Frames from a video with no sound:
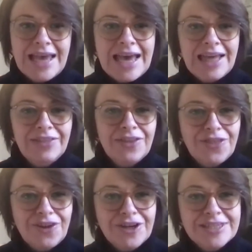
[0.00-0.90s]
and the
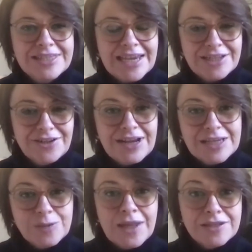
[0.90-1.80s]
third sector,
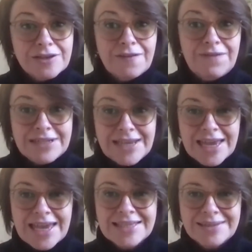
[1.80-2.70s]
as well as our
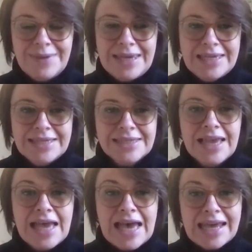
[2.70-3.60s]
fintech SMEs
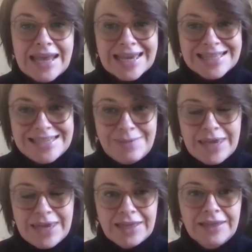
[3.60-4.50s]
and
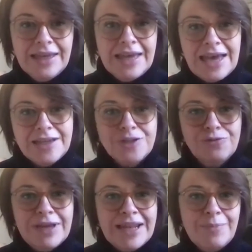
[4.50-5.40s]
academia, to
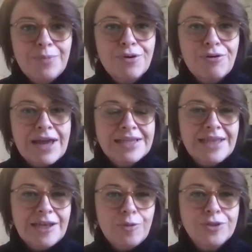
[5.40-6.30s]
really progress
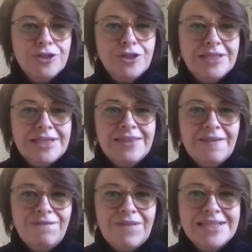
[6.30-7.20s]
that opportunity
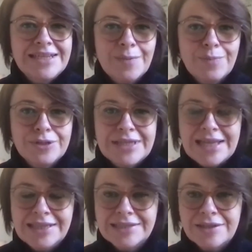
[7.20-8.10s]
that fintech
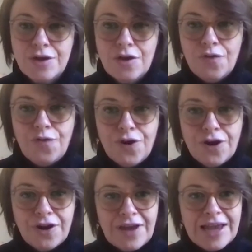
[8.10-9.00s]
presents
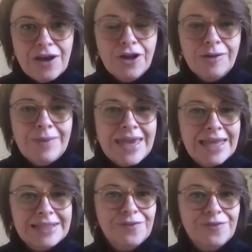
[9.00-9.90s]
for economy
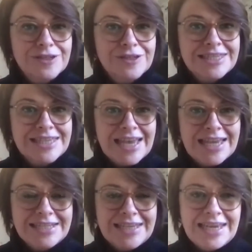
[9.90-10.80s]
and for
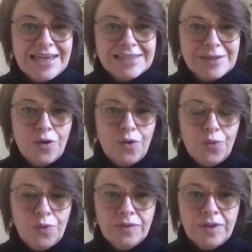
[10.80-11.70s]
society as a
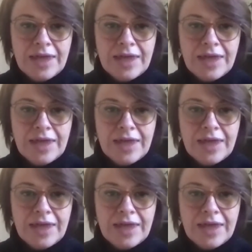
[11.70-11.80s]
whole.